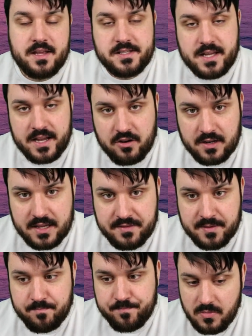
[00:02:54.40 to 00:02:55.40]
take it or leave
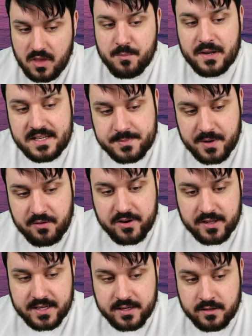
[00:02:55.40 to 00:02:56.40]
it. But let's be
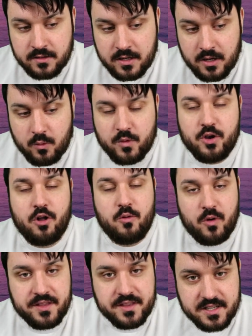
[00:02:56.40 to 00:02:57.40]
real here. We all
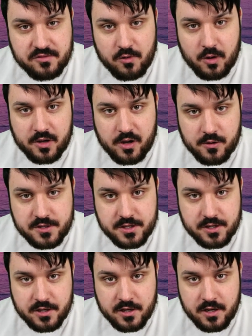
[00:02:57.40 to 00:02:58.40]
want this roller
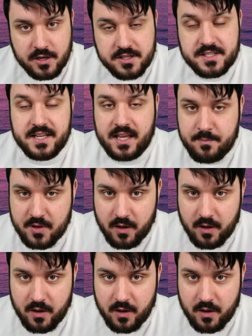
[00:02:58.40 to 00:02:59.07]
coaster to keep